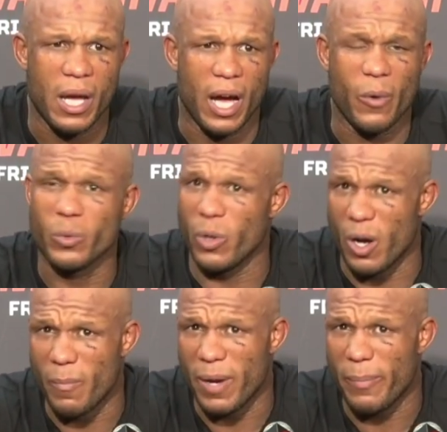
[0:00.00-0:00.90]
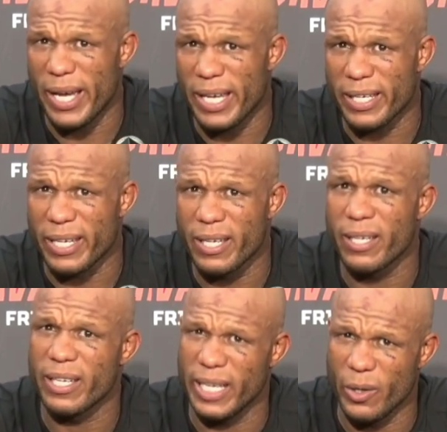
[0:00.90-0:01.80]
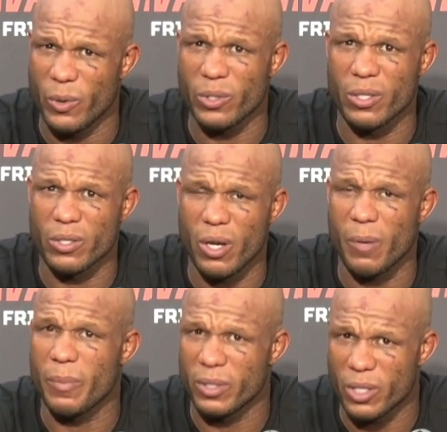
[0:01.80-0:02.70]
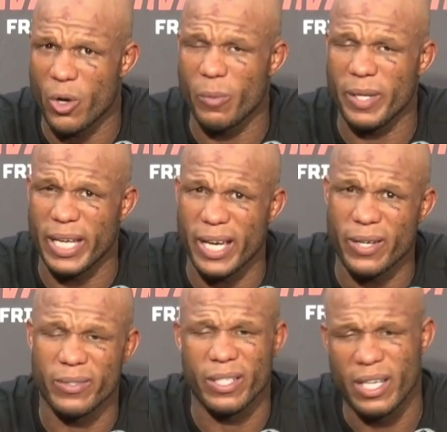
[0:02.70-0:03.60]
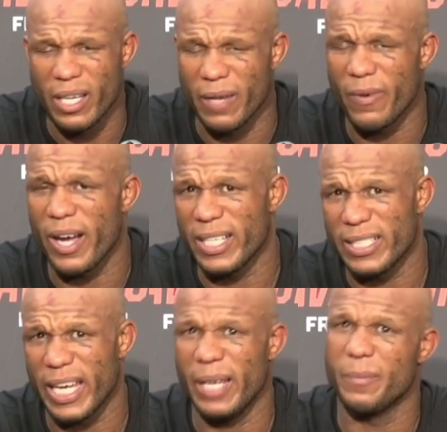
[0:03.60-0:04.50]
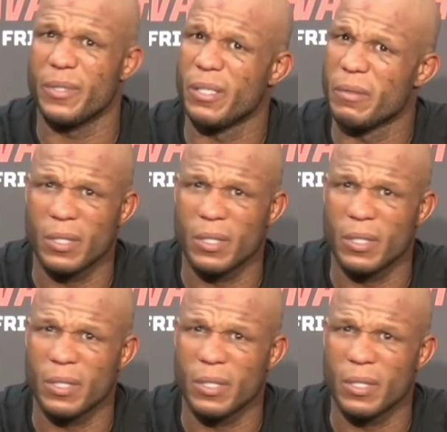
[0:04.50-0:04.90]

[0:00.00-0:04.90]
I was on my back, he was on top, told me down, if I escaped,